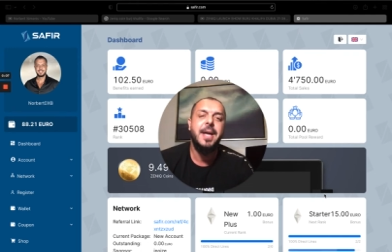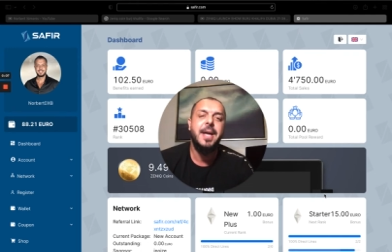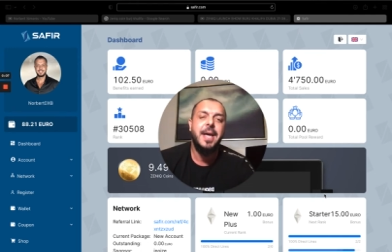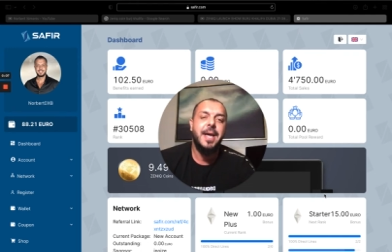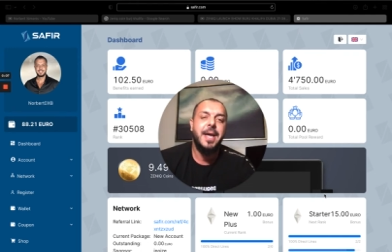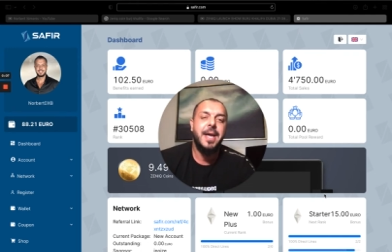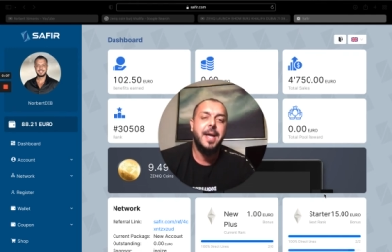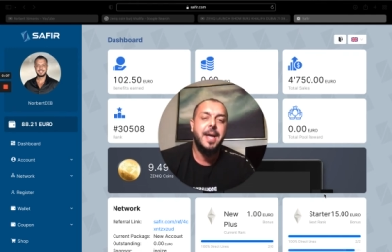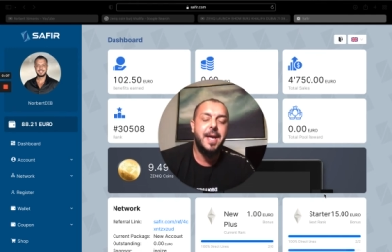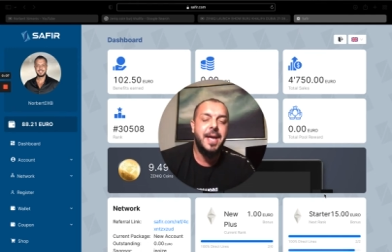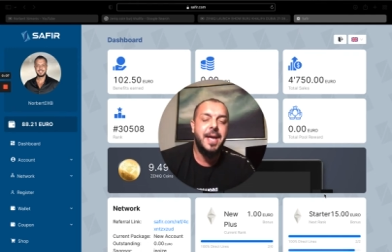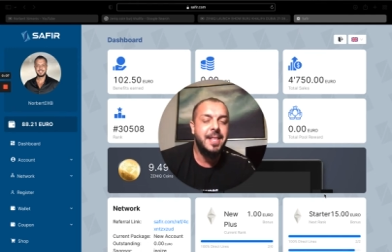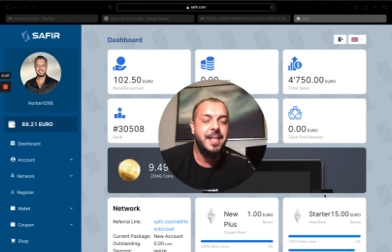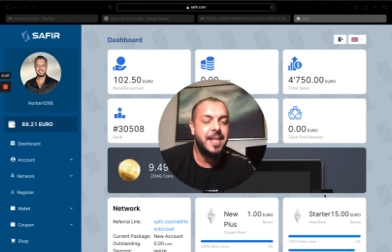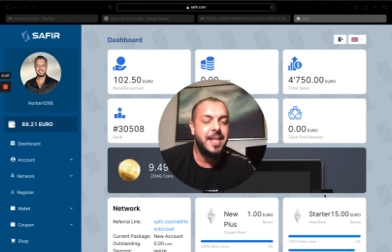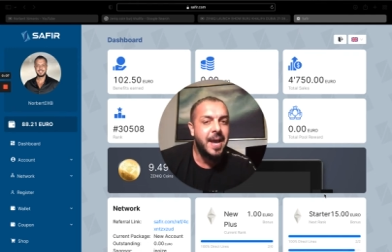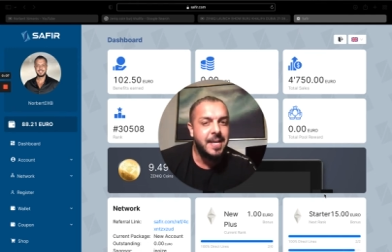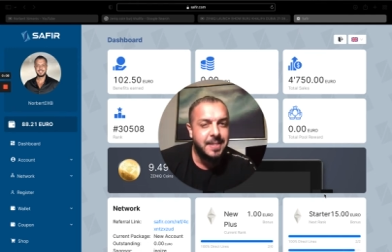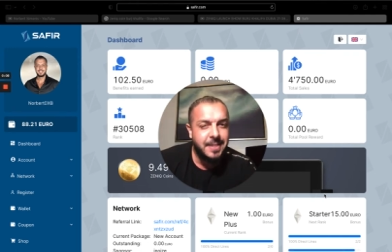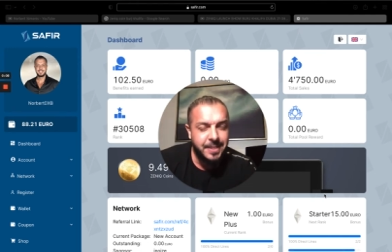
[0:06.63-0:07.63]
and I
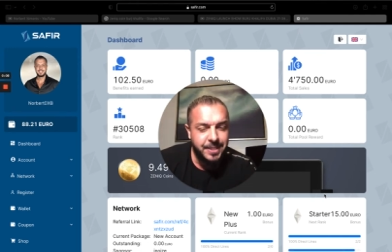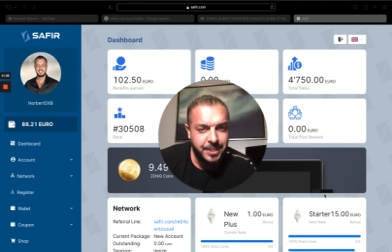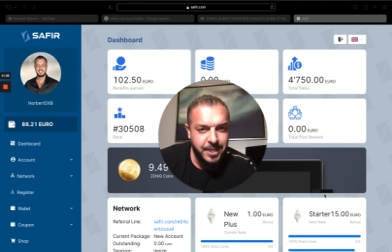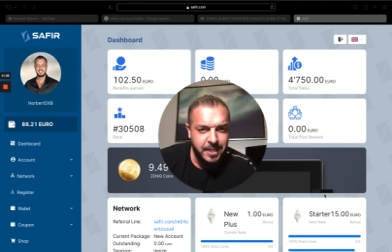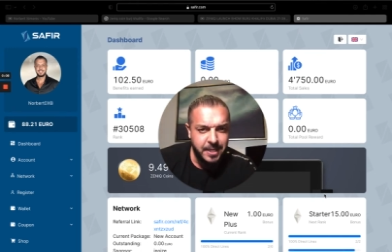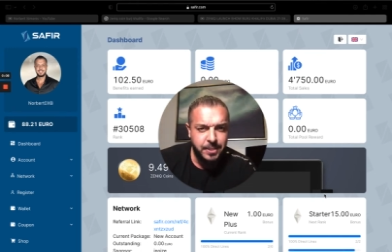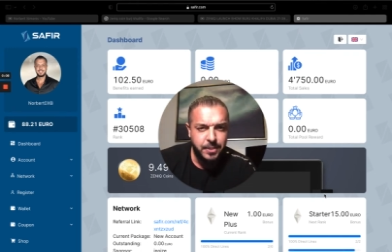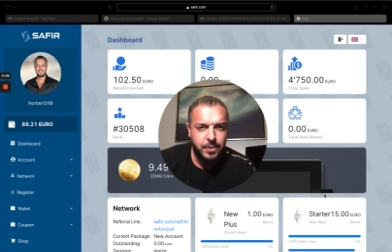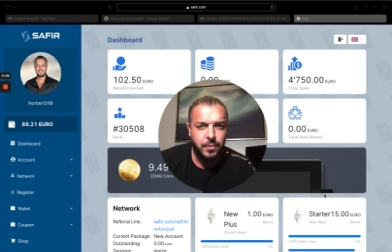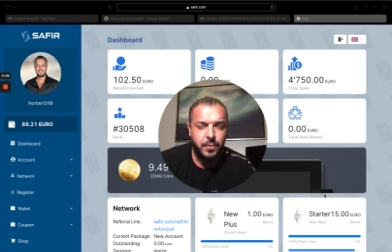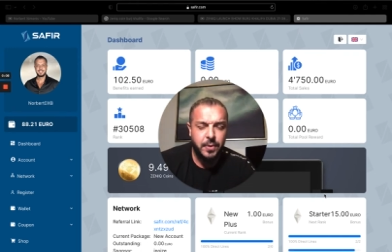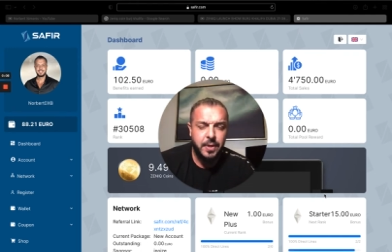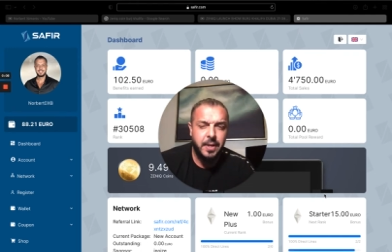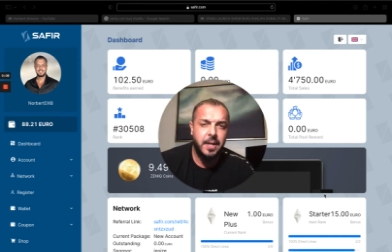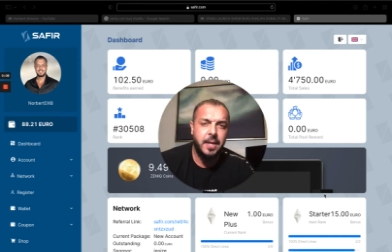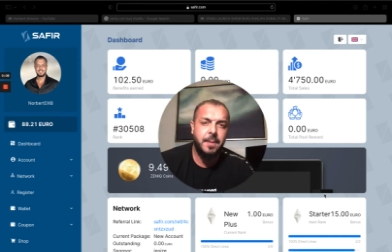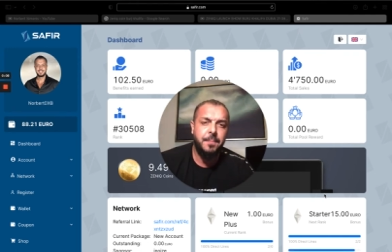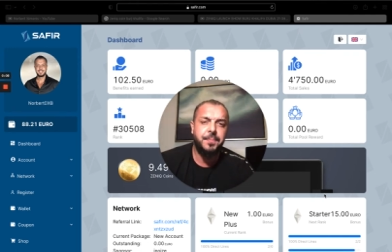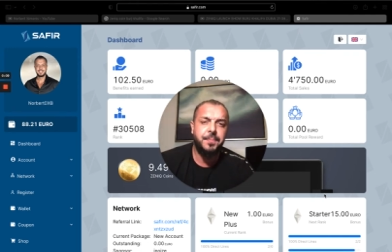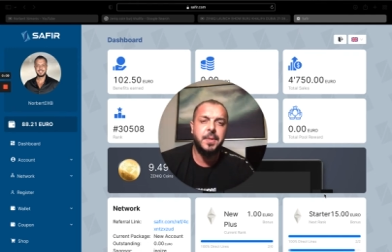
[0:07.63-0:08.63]
suggest you really
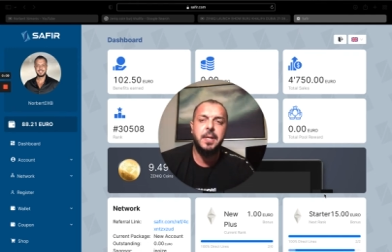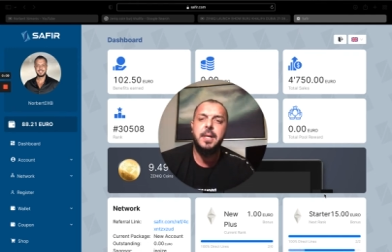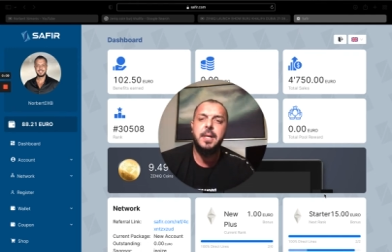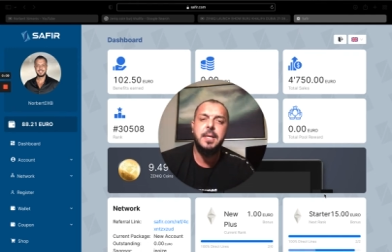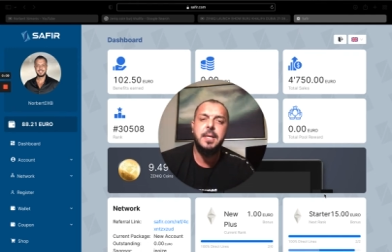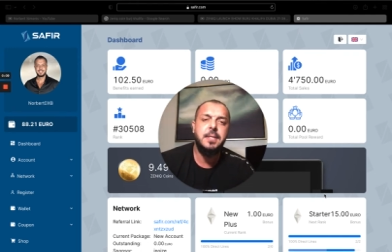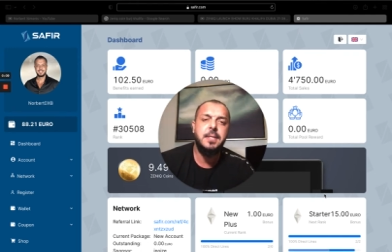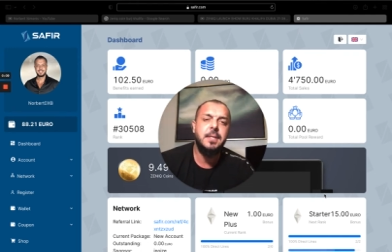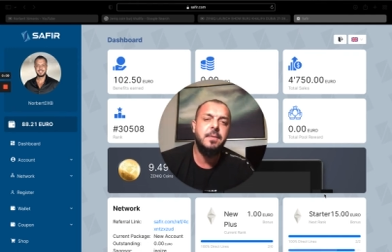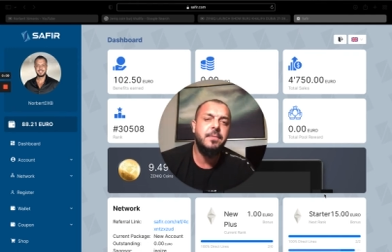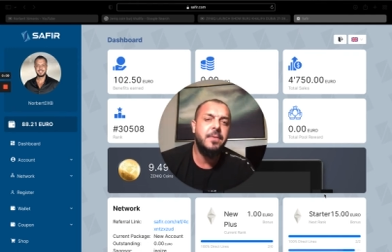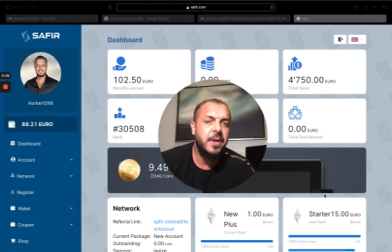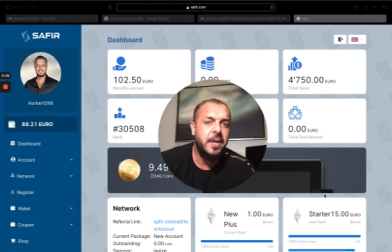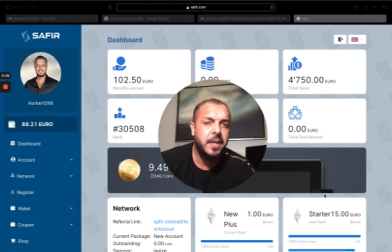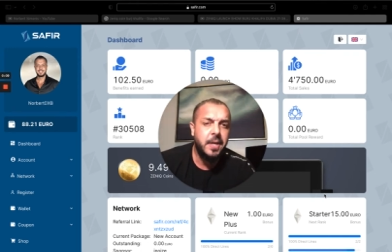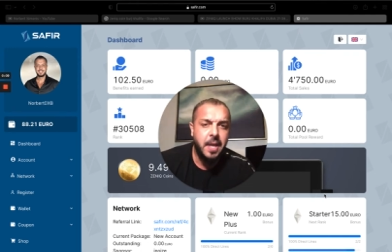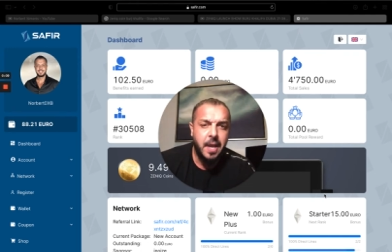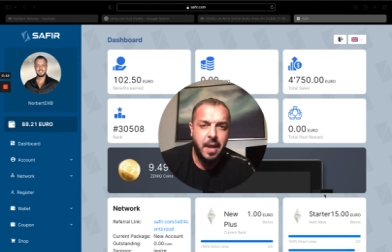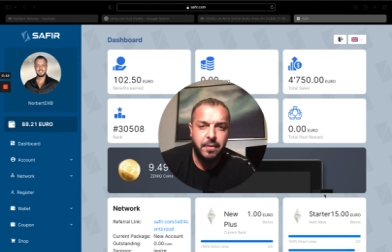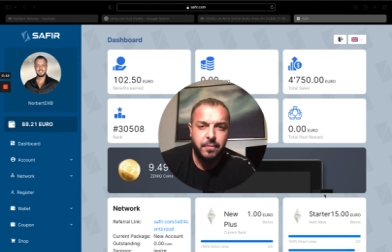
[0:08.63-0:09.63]
listen very
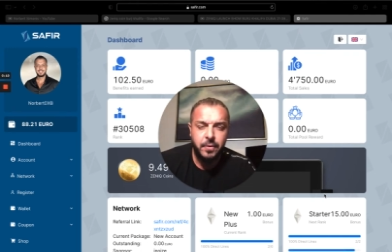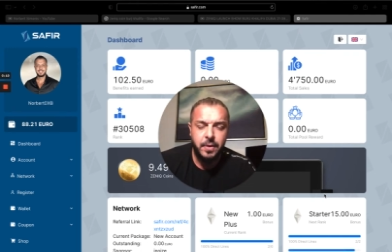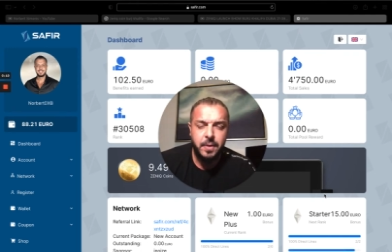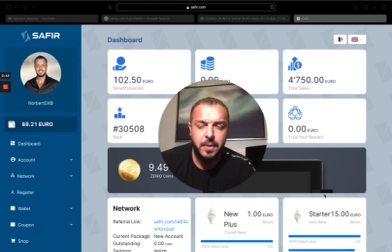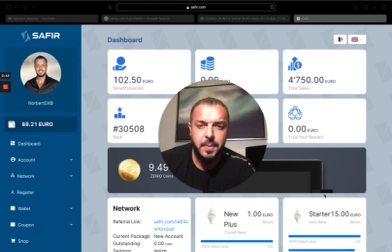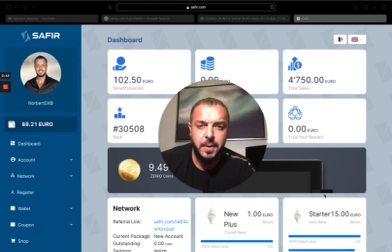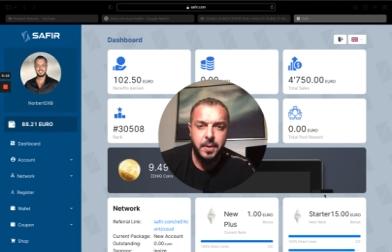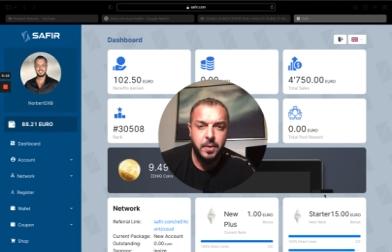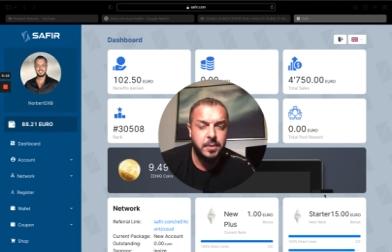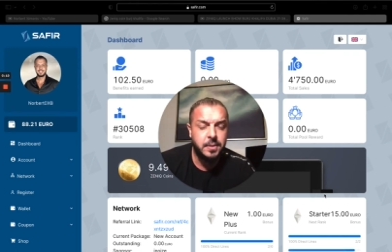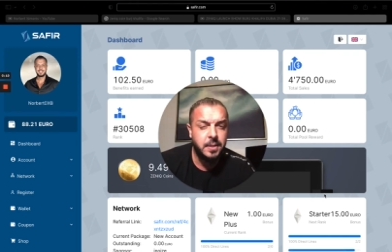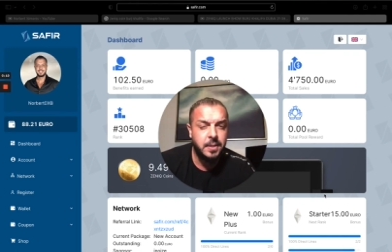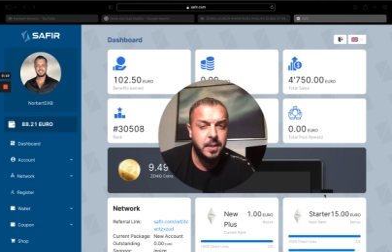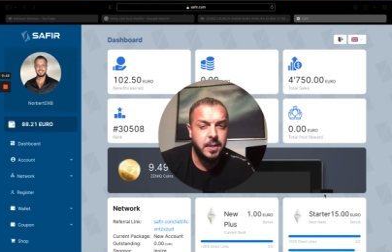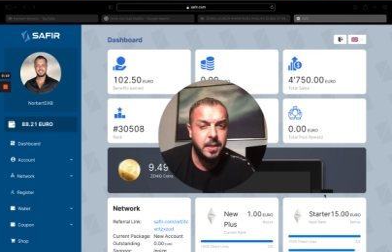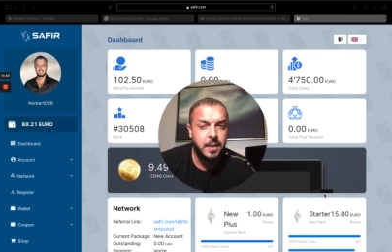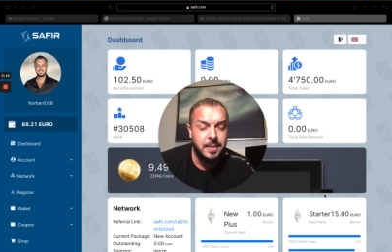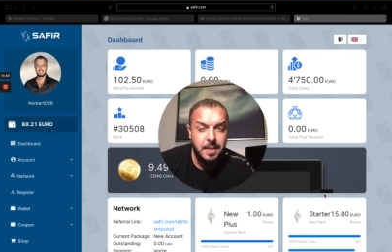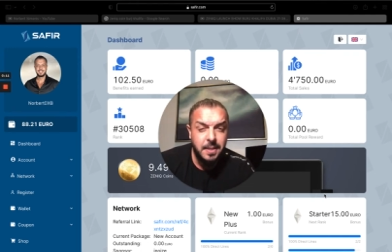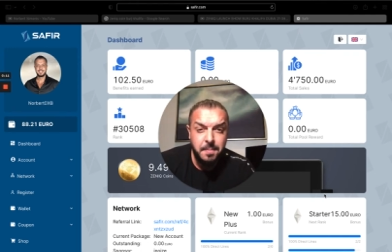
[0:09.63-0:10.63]
carefully because it's
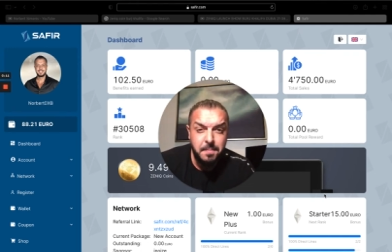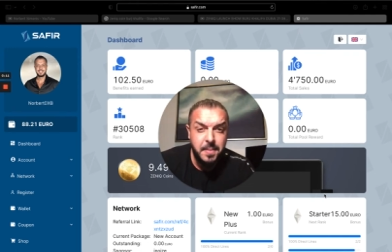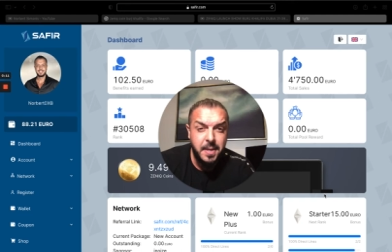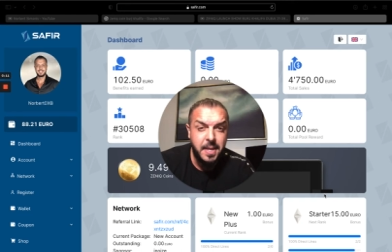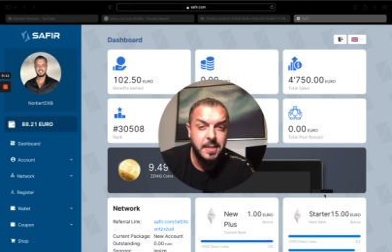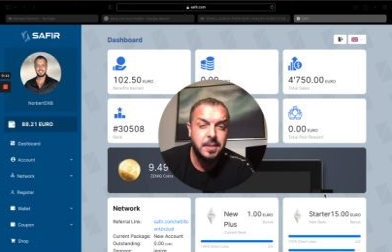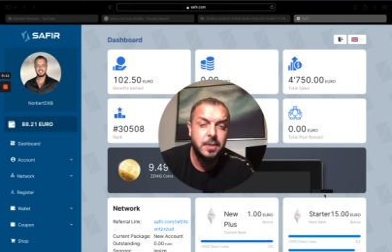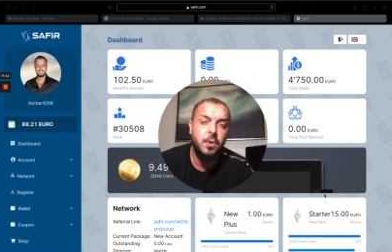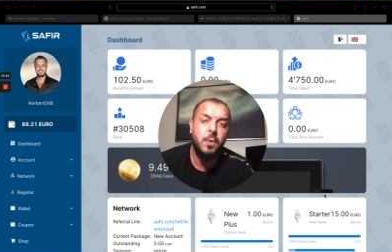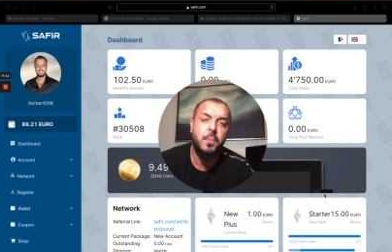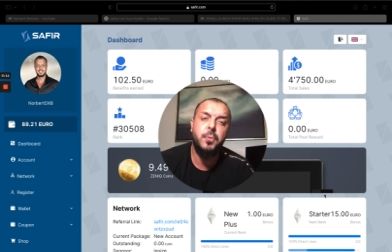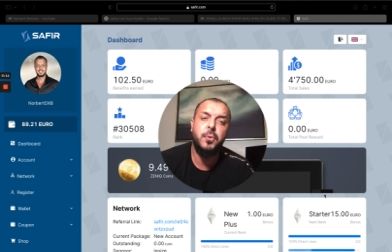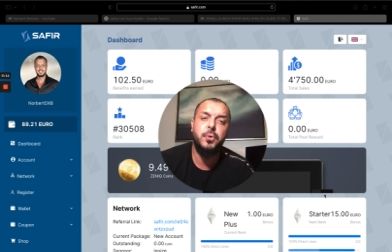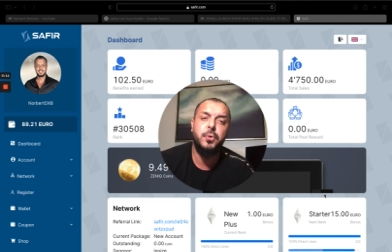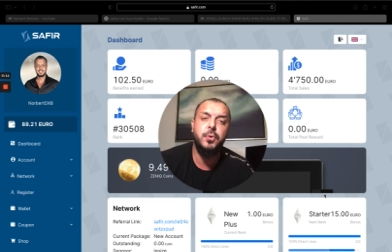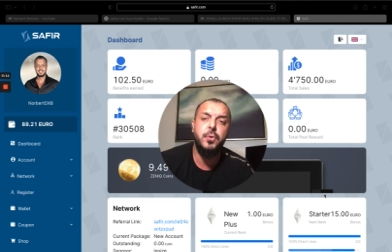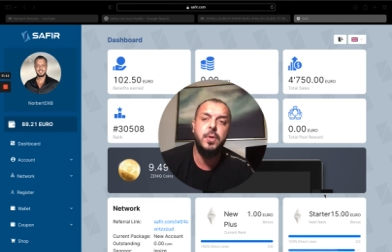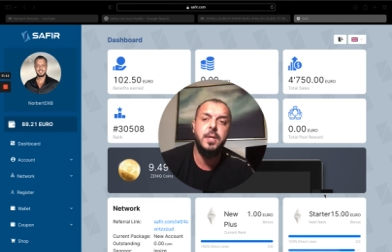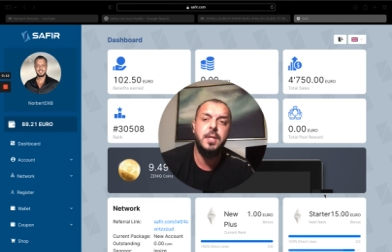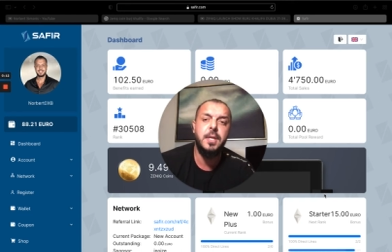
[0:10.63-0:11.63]
an amazing
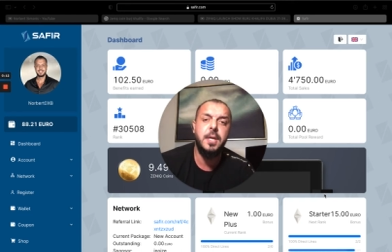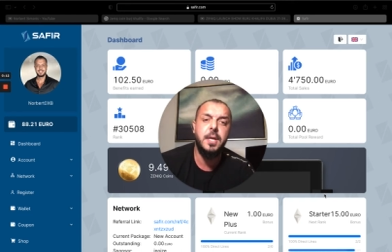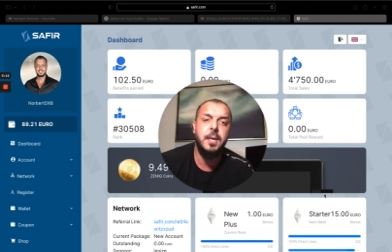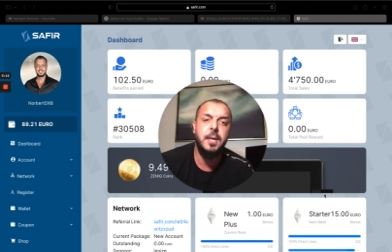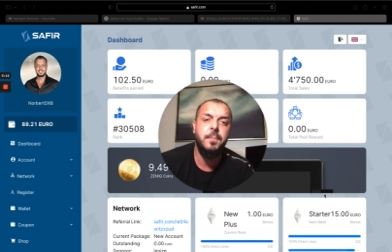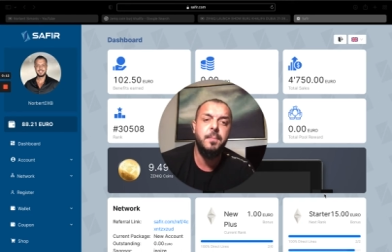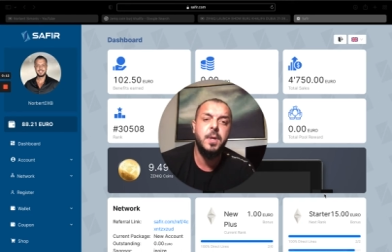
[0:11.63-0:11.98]
opportunity